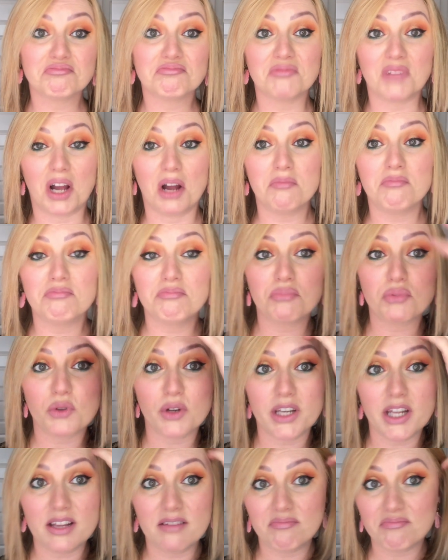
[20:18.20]
I'm
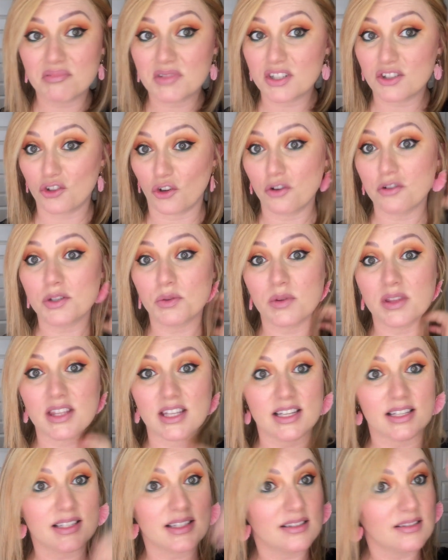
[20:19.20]
pretty stoked with
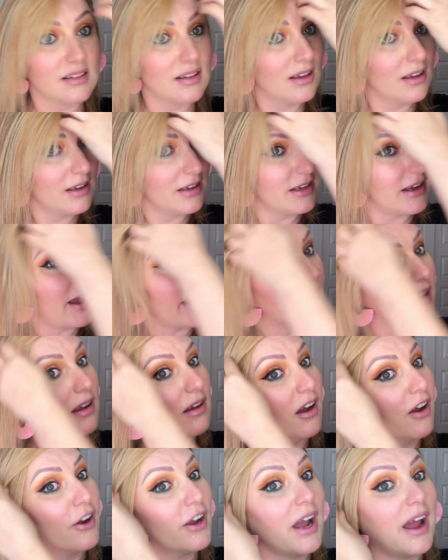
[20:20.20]
this. Yay,
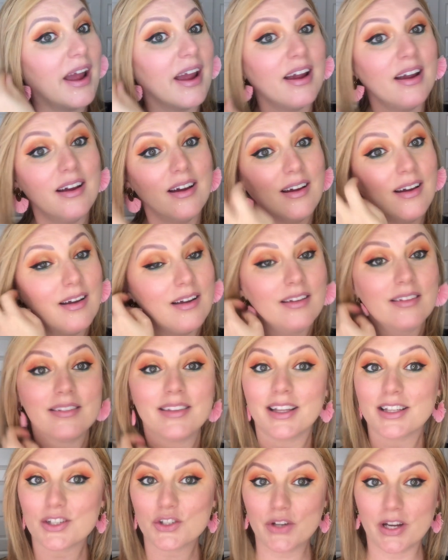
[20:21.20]
okay.
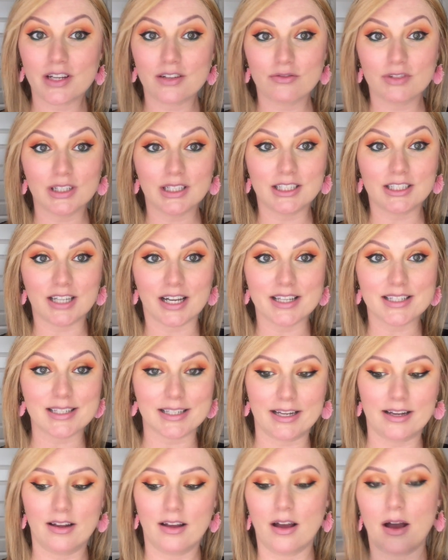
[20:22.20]
That straightened really
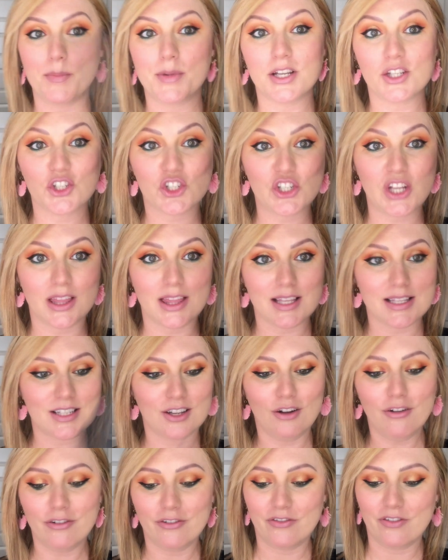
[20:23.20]
nicely. I'm gonna shut this
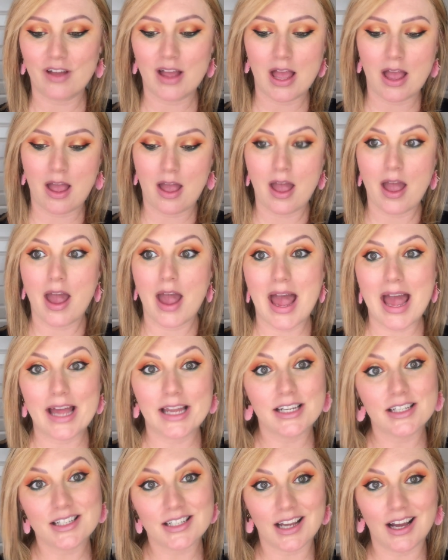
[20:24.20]
off
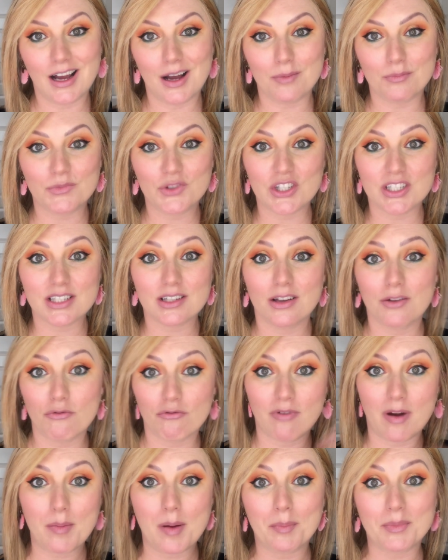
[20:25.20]
and just
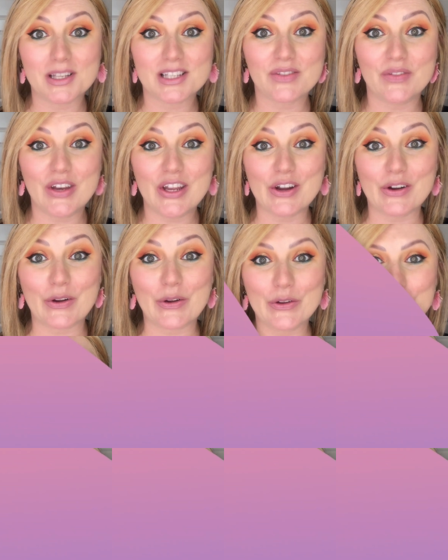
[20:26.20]
wrap up this video.